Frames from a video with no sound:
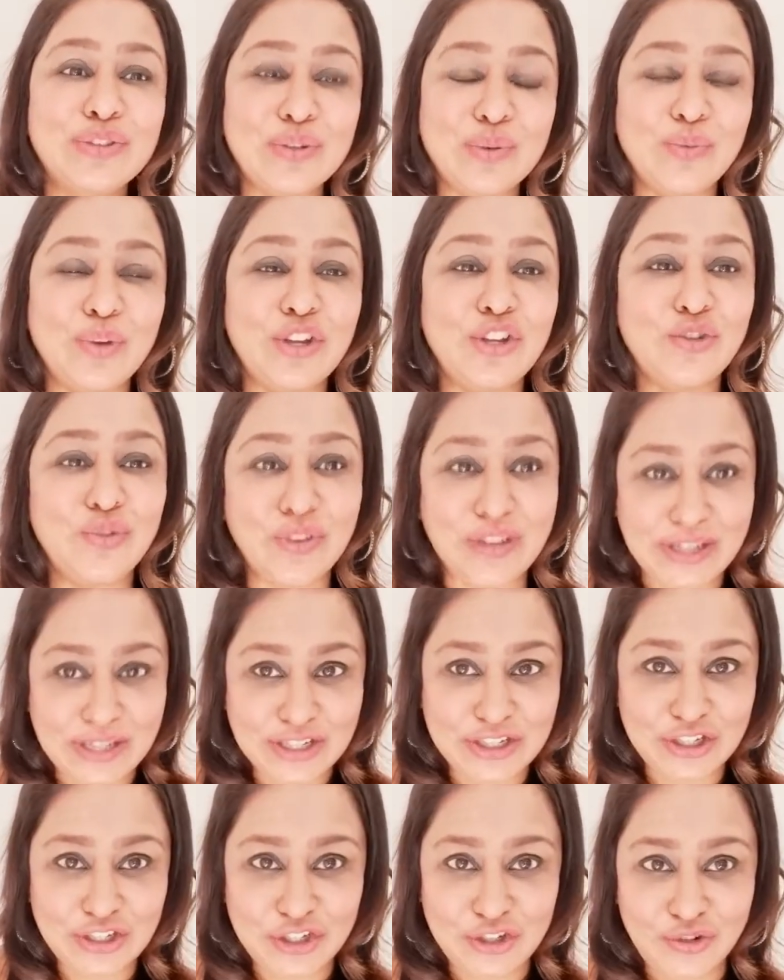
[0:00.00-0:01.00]
when you
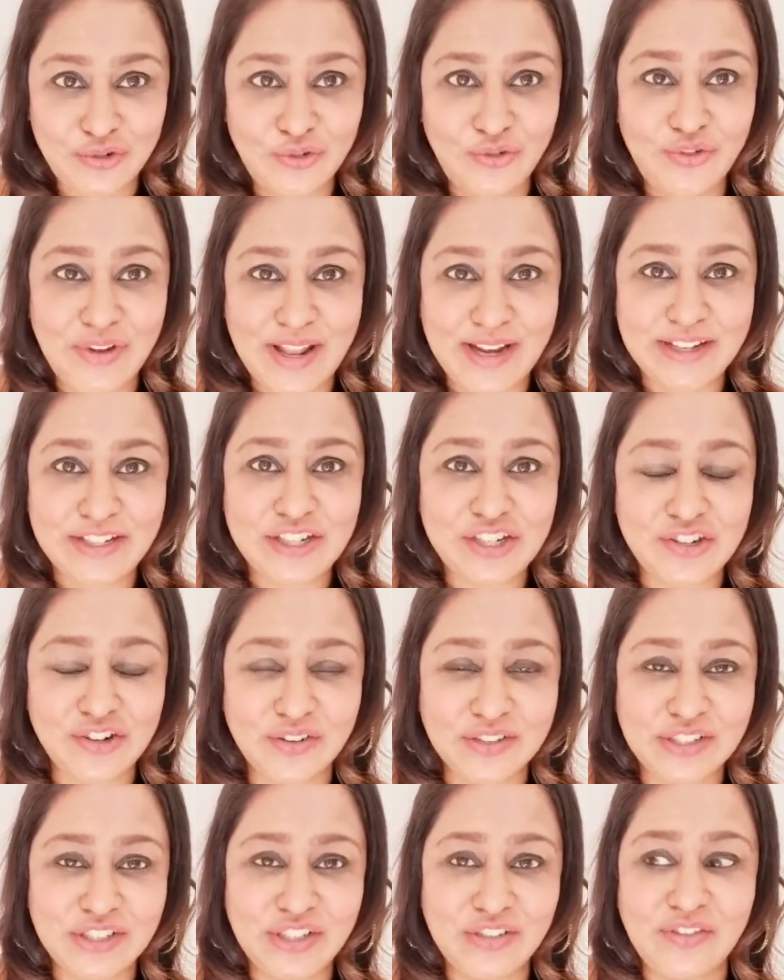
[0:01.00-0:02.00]
do reality
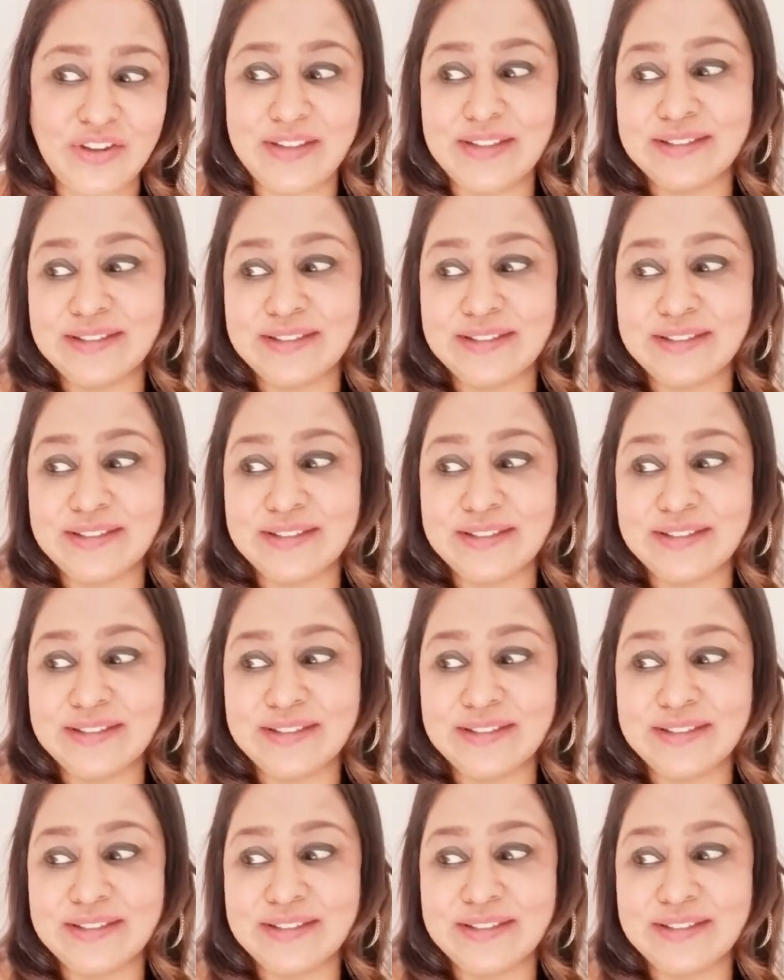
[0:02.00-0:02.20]
transurfing,